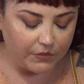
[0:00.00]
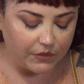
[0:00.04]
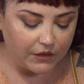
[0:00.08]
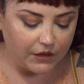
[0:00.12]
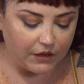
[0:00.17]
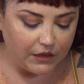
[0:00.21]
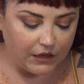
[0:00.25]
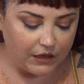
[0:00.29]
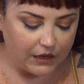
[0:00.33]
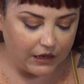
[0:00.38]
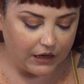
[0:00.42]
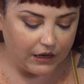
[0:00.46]

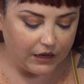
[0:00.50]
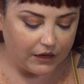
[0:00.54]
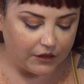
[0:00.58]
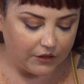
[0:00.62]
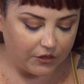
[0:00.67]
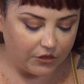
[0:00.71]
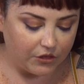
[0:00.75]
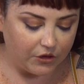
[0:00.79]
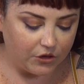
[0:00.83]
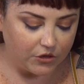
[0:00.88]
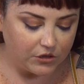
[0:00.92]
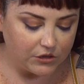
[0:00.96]
Yeah,
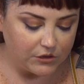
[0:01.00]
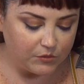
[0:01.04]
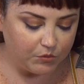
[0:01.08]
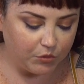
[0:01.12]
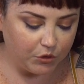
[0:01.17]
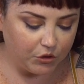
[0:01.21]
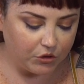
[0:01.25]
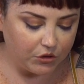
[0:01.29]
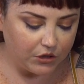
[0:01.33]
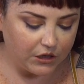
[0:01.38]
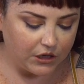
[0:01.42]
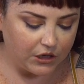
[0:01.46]
there's
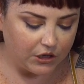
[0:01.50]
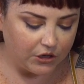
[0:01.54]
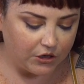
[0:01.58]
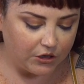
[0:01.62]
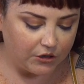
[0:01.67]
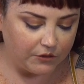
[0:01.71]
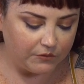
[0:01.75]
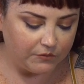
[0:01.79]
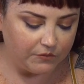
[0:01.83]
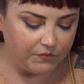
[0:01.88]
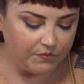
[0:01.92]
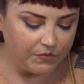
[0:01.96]
pull
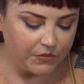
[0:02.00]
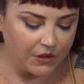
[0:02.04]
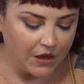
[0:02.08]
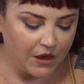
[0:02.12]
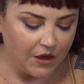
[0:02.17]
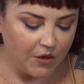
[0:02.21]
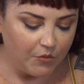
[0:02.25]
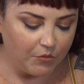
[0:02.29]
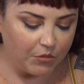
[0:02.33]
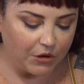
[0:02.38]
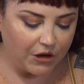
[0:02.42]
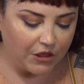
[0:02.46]
here.
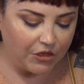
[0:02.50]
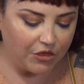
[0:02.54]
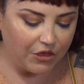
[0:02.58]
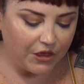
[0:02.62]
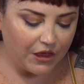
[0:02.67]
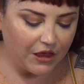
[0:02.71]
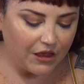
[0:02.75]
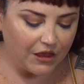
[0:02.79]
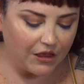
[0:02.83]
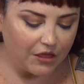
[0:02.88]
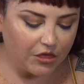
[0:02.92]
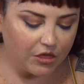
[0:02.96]
But I
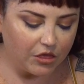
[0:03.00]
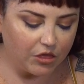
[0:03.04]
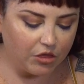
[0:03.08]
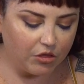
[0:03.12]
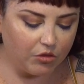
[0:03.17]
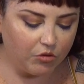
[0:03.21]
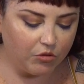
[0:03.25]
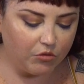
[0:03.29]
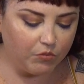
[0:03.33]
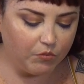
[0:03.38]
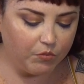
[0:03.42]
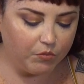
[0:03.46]
think
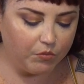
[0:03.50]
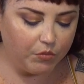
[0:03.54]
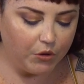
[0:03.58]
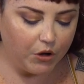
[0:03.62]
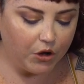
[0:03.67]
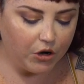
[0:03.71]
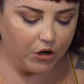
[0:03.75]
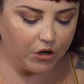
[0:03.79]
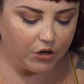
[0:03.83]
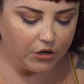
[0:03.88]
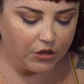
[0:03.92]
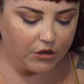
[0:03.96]

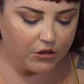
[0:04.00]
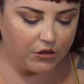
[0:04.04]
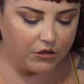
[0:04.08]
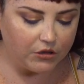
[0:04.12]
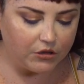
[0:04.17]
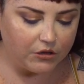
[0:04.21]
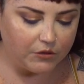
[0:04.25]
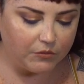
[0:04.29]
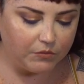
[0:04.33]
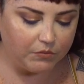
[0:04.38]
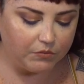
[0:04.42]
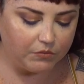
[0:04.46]
part of
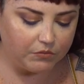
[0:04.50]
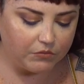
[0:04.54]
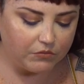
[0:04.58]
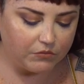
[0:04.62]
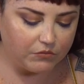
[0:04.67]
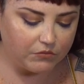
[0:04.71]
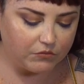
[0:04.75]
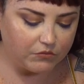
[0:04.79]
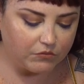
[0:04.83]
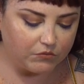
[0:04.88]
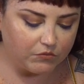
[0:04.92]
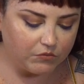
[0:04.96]
the
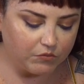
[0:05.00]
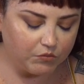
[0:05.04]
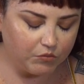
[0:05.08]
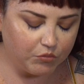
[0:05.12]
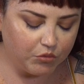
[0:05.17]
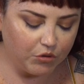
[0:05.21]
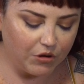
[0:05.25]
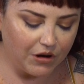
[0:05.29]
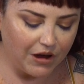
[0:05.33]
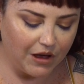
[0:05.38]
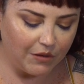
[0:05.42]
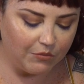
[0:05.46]

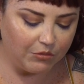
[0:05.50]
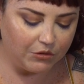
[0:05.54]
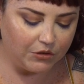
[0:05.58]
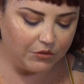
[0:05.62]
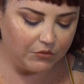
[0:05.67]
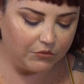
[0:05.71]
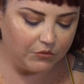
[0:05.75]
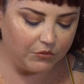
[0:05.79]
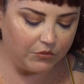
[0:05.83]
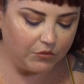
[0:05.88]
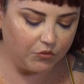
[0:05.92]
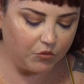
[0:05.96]

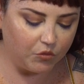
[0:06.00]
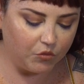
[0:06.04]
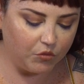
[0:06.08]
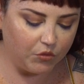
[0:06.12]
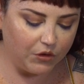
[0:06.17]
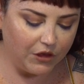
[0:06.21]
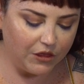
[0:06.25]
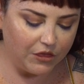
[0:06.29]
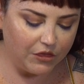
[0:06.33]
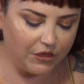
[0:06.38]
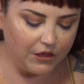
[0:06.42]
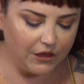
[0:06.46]
problem
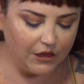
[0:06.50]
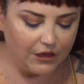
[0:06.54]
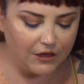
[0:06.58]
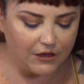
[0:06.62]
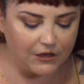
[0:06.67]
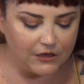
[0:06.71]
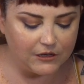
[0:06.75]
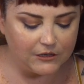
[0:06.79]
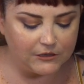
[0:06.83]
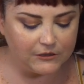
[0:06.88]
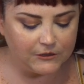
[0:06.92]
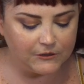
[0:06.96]
with
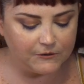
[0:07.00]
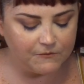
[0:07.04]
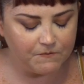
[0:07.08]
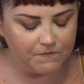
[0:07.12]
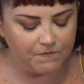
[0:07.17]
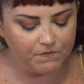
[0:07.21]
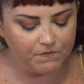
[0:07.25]
it is